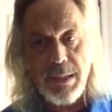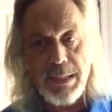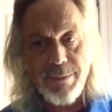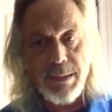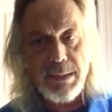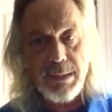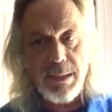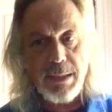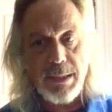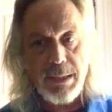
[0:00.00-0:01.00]
I think it
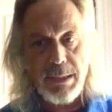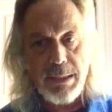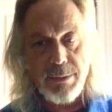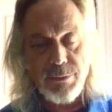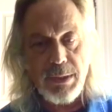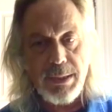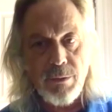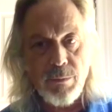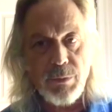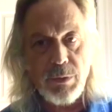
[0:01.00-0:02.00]
has
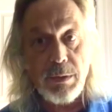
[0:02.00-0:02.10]
helped